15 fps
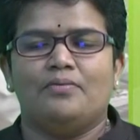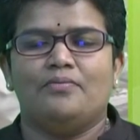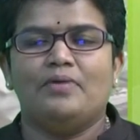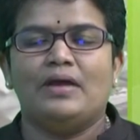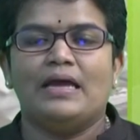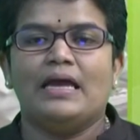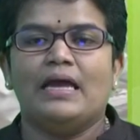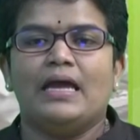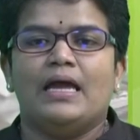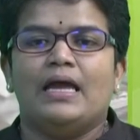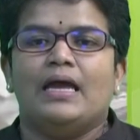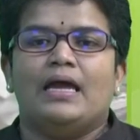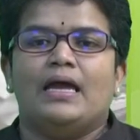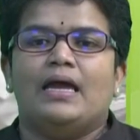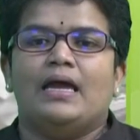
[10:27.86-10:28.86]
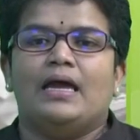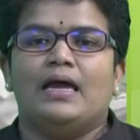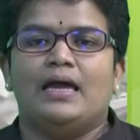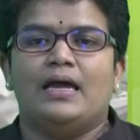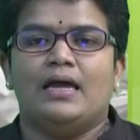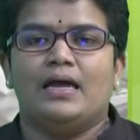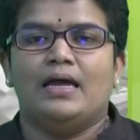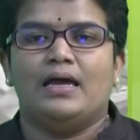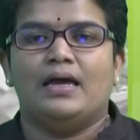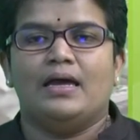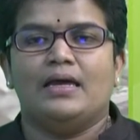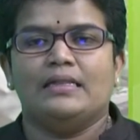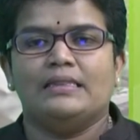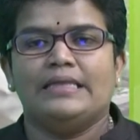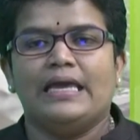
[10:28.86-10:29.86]
where
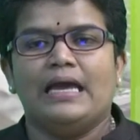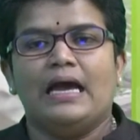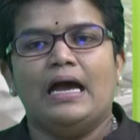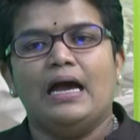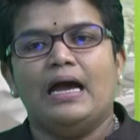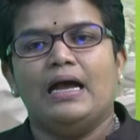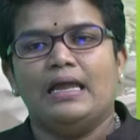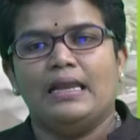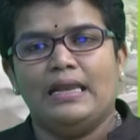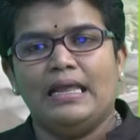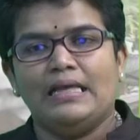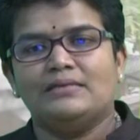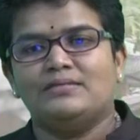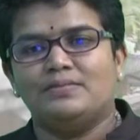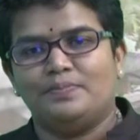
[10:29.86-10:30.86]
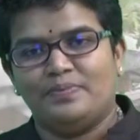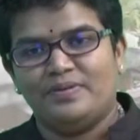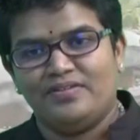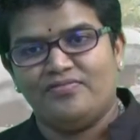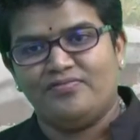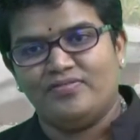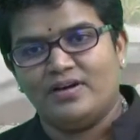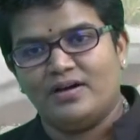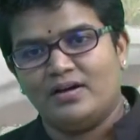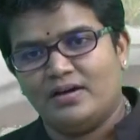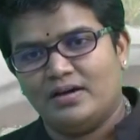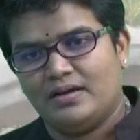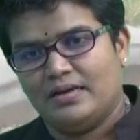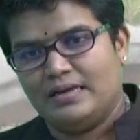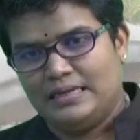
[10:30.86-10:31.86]
they are less prefer
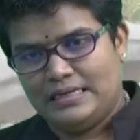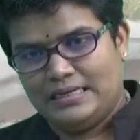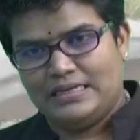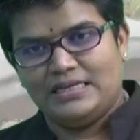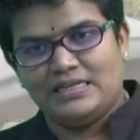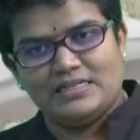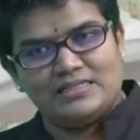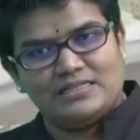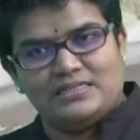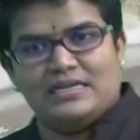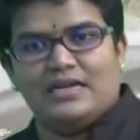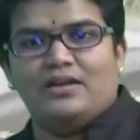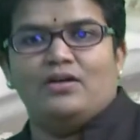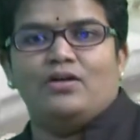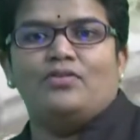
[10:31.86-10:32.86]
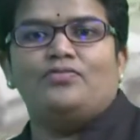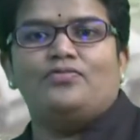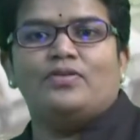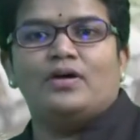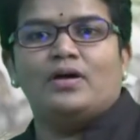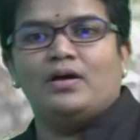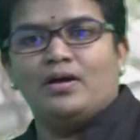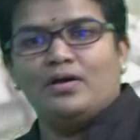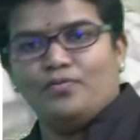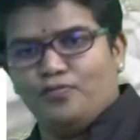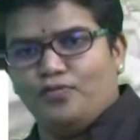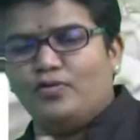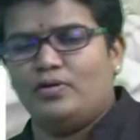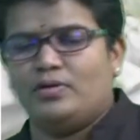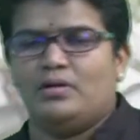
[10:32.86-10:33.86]
Indian style of
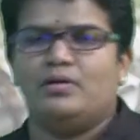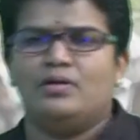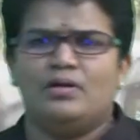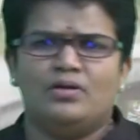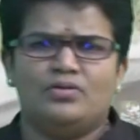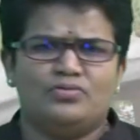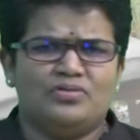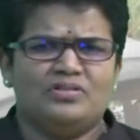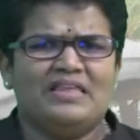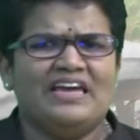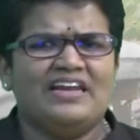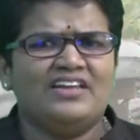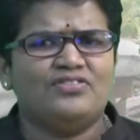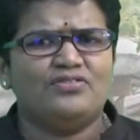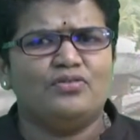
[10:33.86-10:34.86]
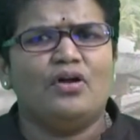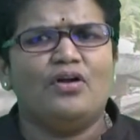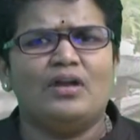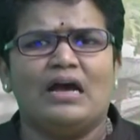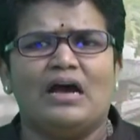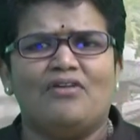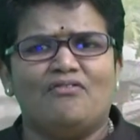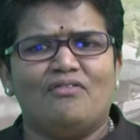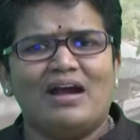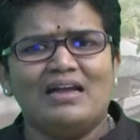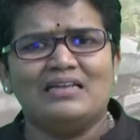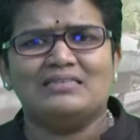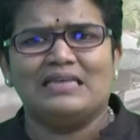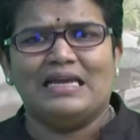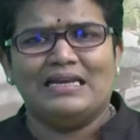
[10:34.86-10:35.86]
food. So there is not a
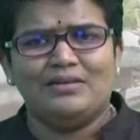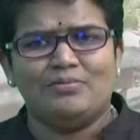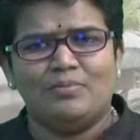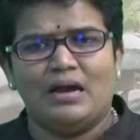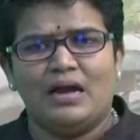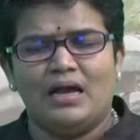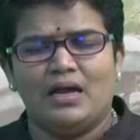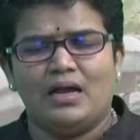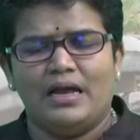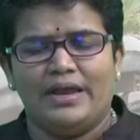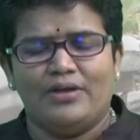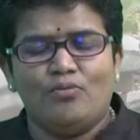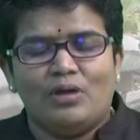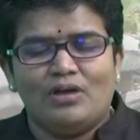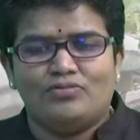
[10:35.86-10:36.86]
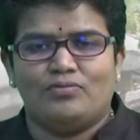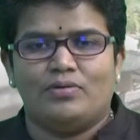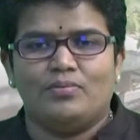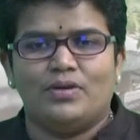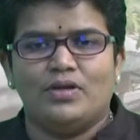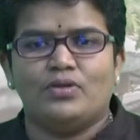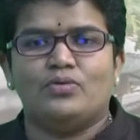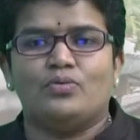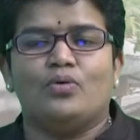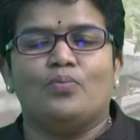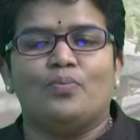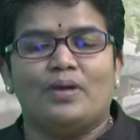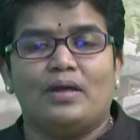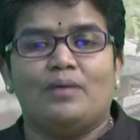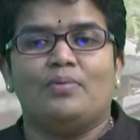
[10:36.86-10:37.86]
wise advice for me to
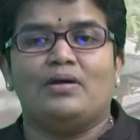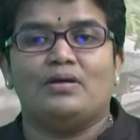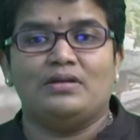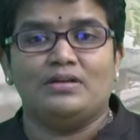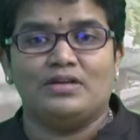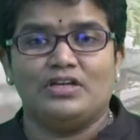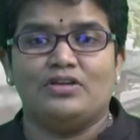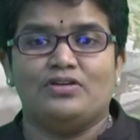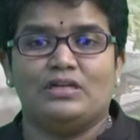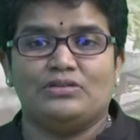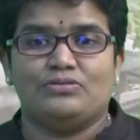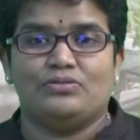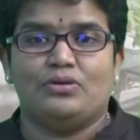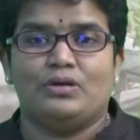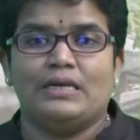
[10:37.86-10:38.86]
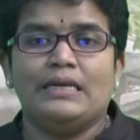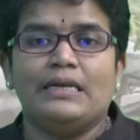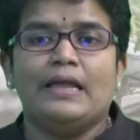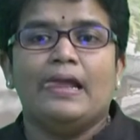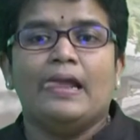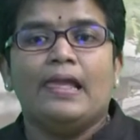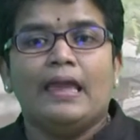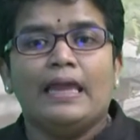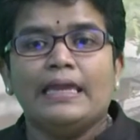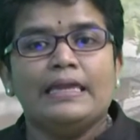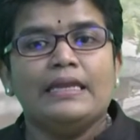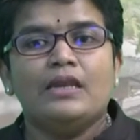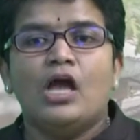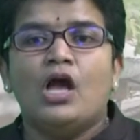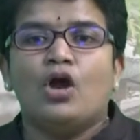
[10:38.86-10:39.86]
open up an Indian restaurant
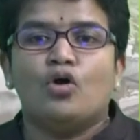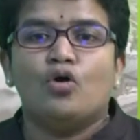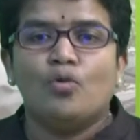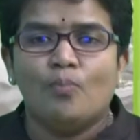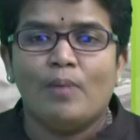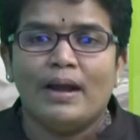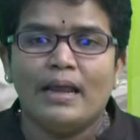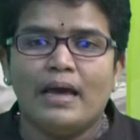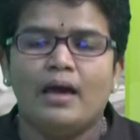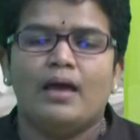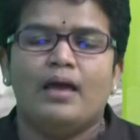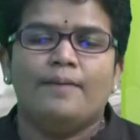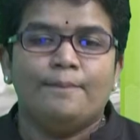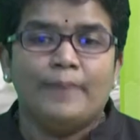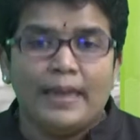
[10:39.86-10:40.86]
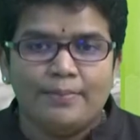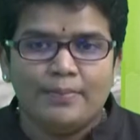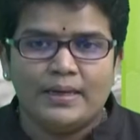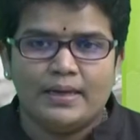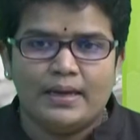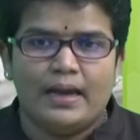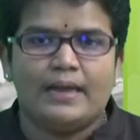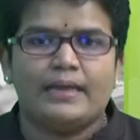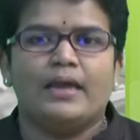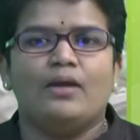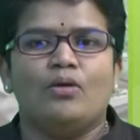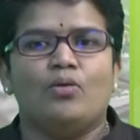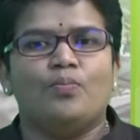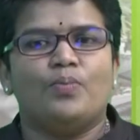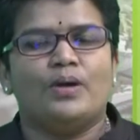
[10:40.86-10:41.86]
in Gongbada. Maybe I
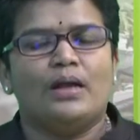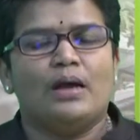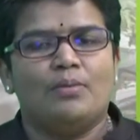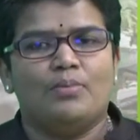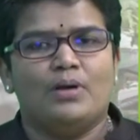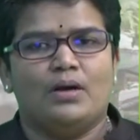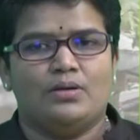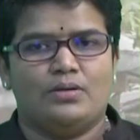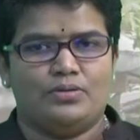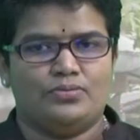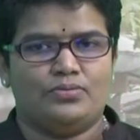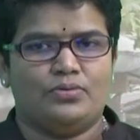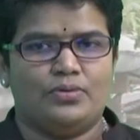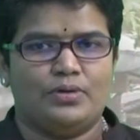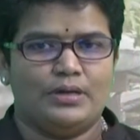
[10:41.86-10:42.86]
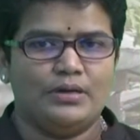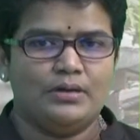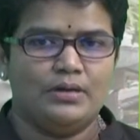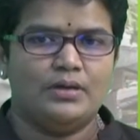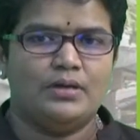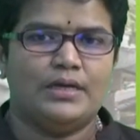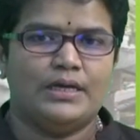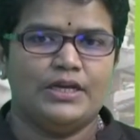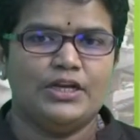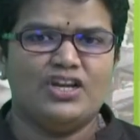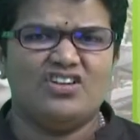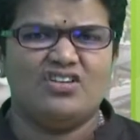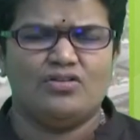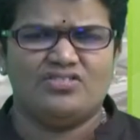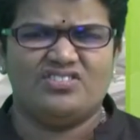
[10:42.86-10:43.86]
can open up a restaurant,
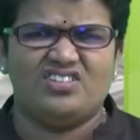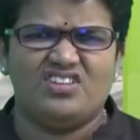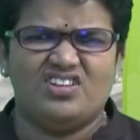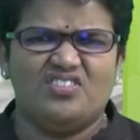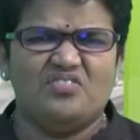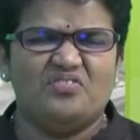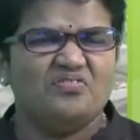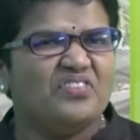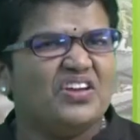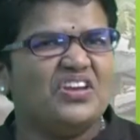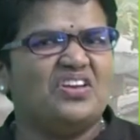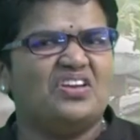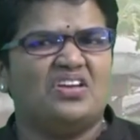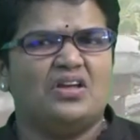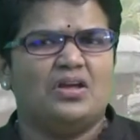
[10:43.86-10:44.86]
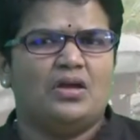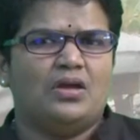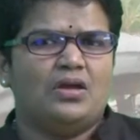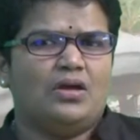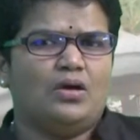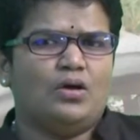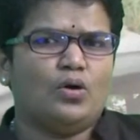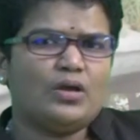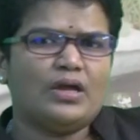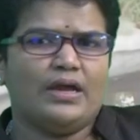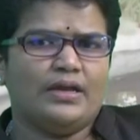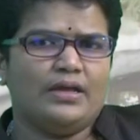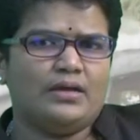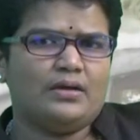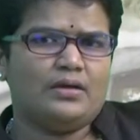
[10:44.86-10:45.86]
Indian restaurant, with
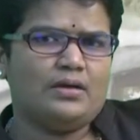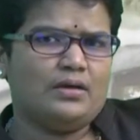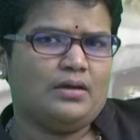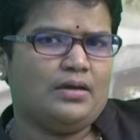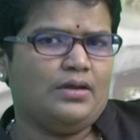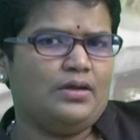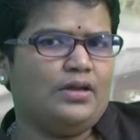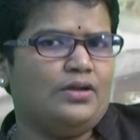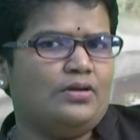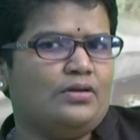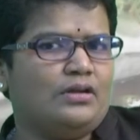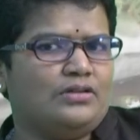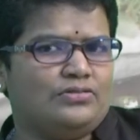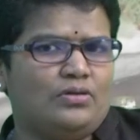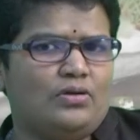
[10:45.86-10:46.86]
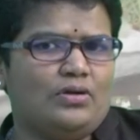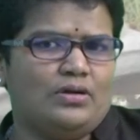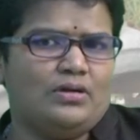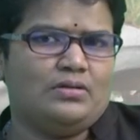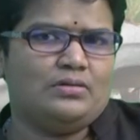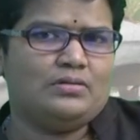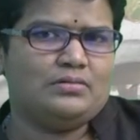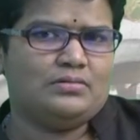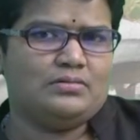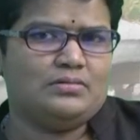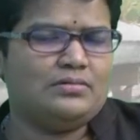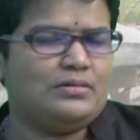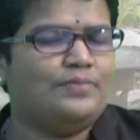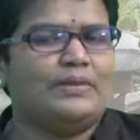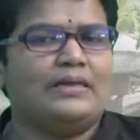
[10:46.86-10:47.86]
organic Indian restaurant,
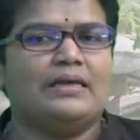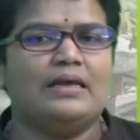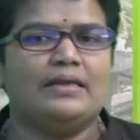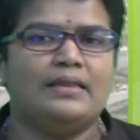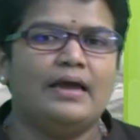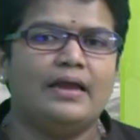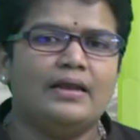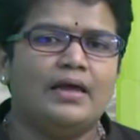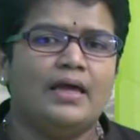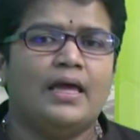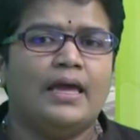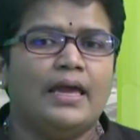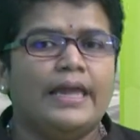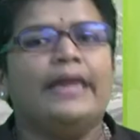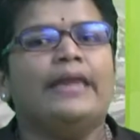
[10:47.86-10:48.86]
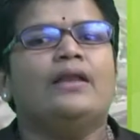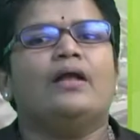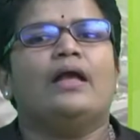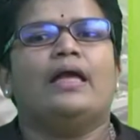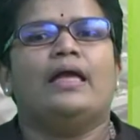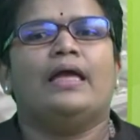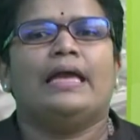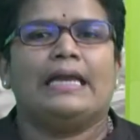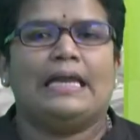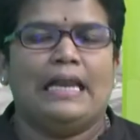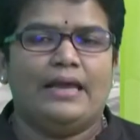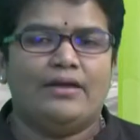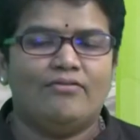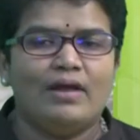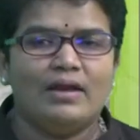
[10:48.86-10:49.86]
something like that, in
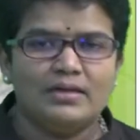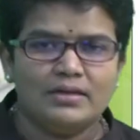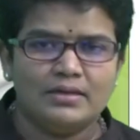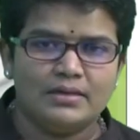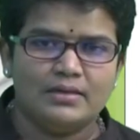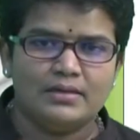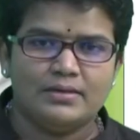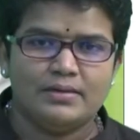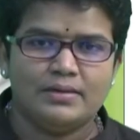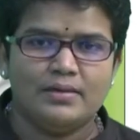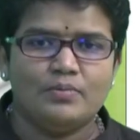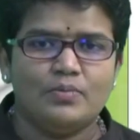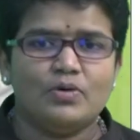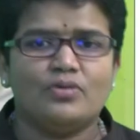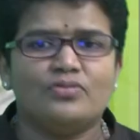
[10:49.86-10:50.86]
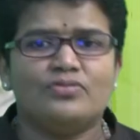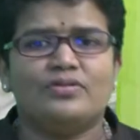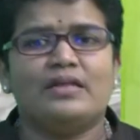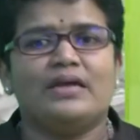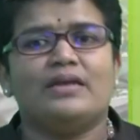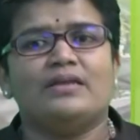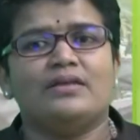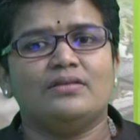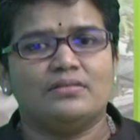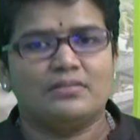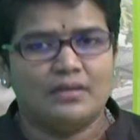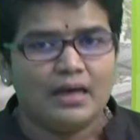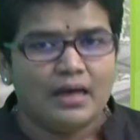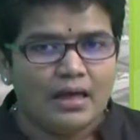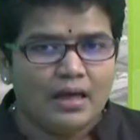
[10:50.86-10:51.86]
Klang Valley, because there is
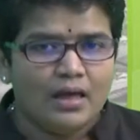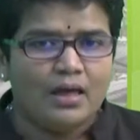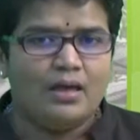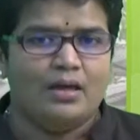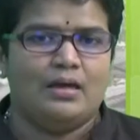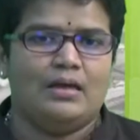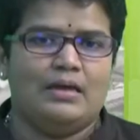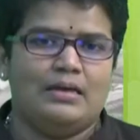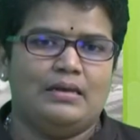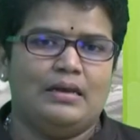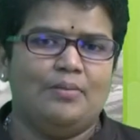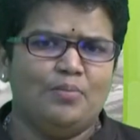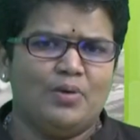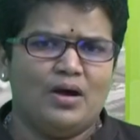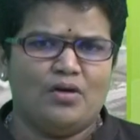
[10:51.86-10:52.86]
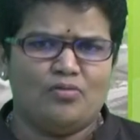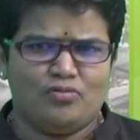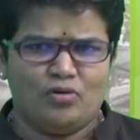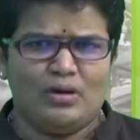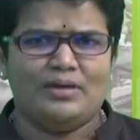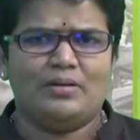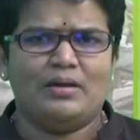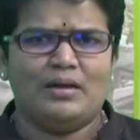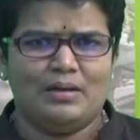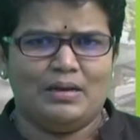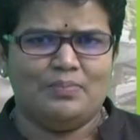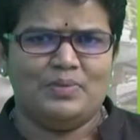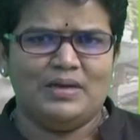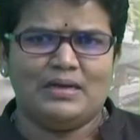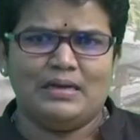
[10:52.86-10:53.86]
a number of quite
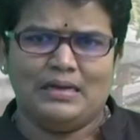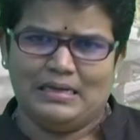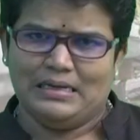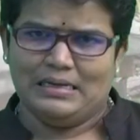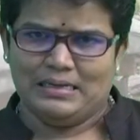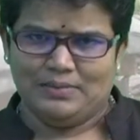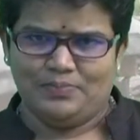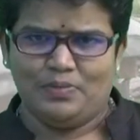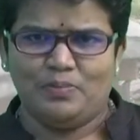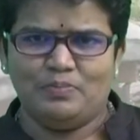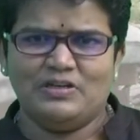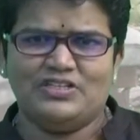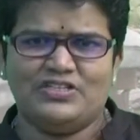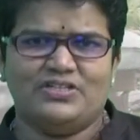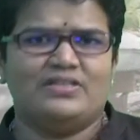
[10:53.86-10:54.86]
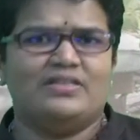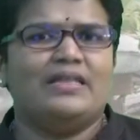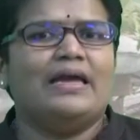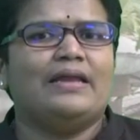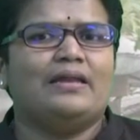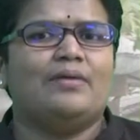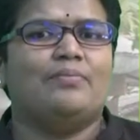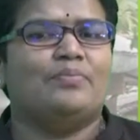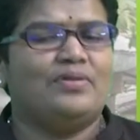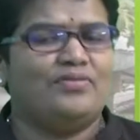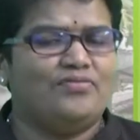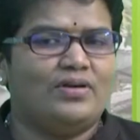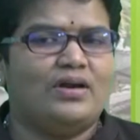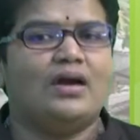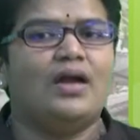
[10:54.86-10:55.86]
a big population that
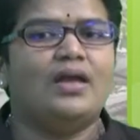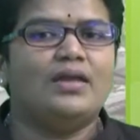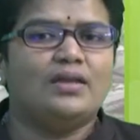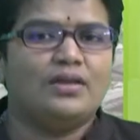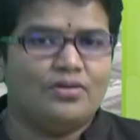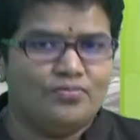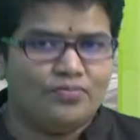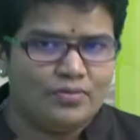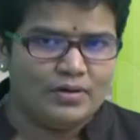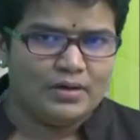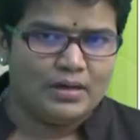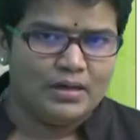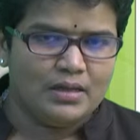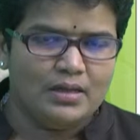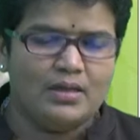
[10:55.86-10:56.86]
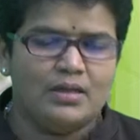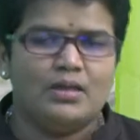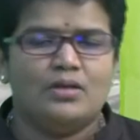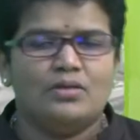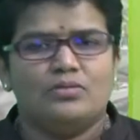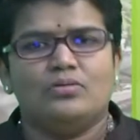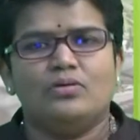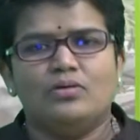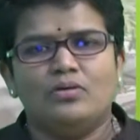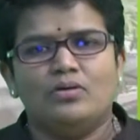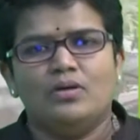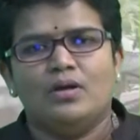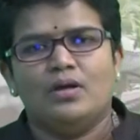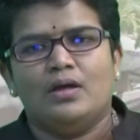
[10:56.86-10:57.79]
prefer an Indian food. So